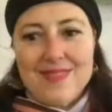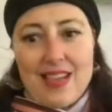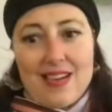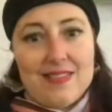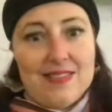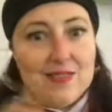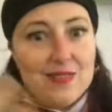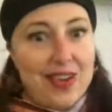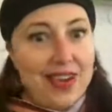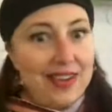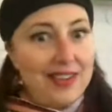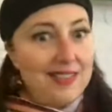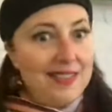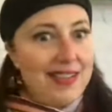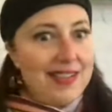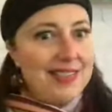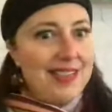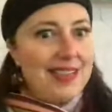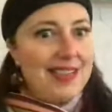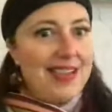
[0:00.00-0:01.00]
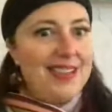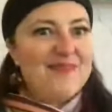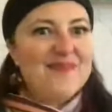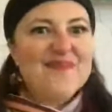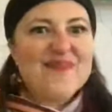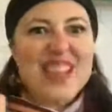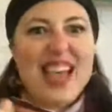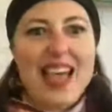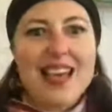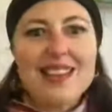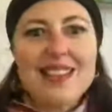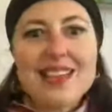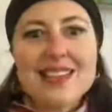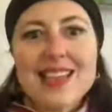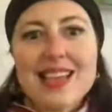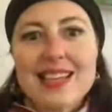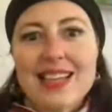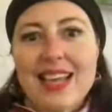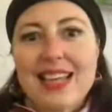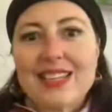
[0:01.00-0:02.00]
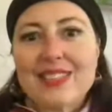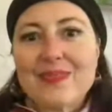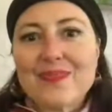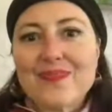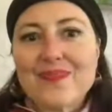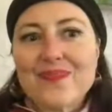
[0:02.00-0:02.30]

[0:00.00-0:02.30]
I don't know why I don't like that guy. I don't like that guy.